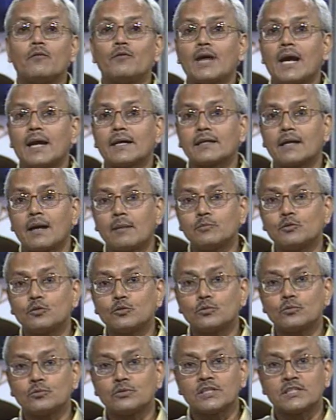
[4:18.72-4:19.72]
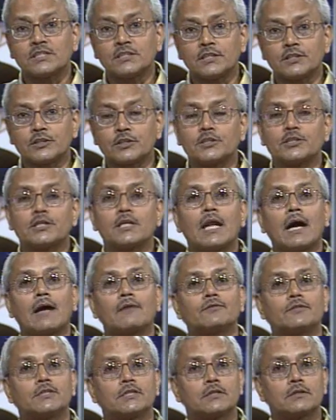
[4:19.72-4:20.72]
We had come to this decision
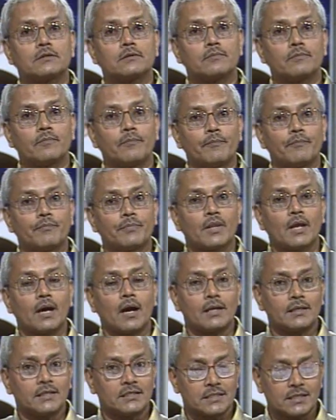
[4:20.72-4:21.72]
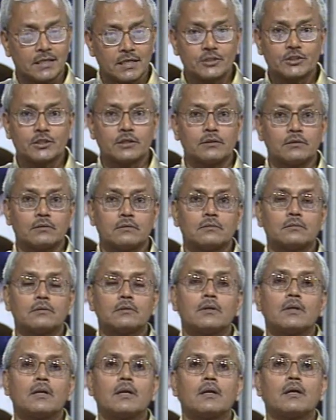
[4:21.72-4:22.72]
after a discussion
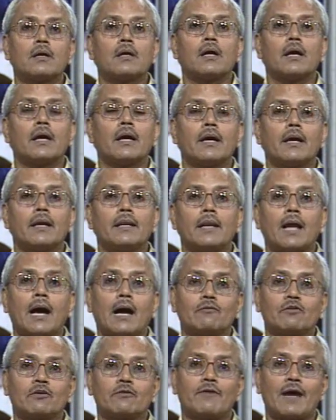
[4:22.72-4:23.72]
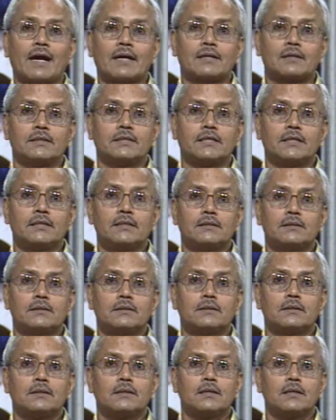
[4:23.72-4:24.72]
in our faculty
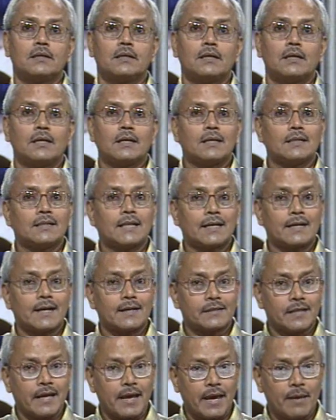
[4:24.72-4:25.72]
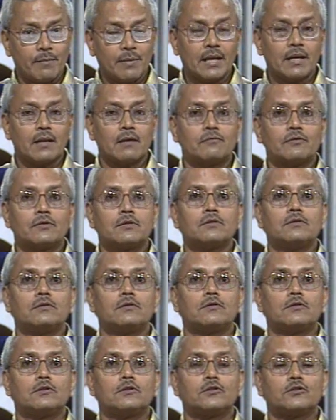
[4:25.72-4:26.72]
that at the MA level,
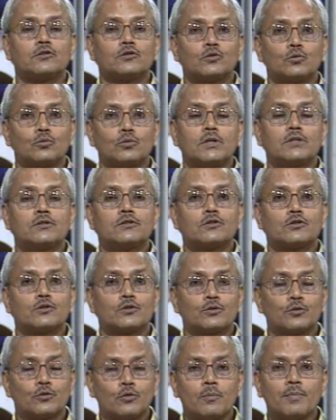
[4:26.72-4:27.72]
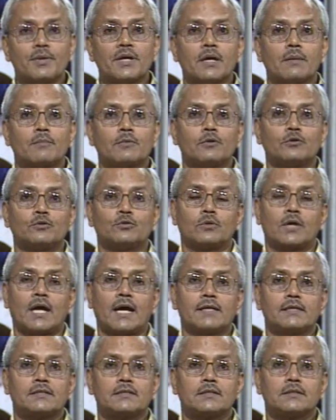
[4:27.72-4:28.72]
students should be able to
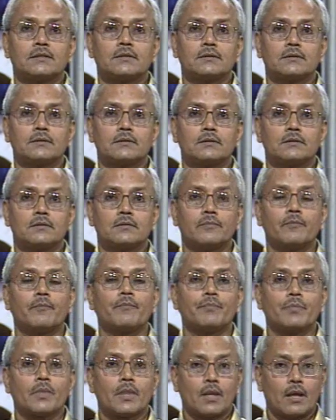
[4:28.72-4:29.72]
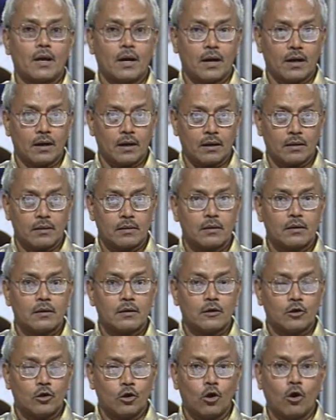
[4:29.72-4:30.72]
write a
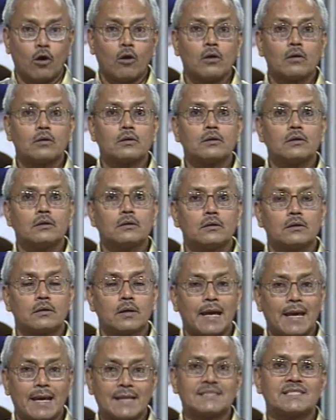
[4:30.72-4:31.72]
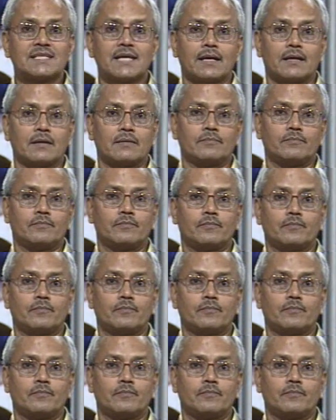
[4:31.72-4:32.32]
long essay,